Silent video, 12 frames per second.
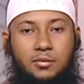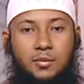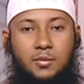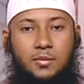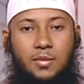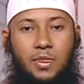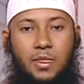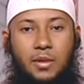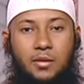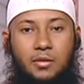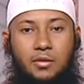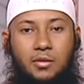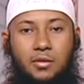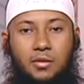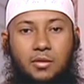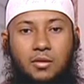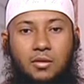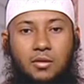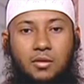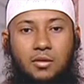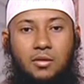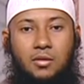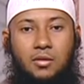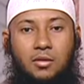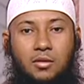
No one is speaking in this clip.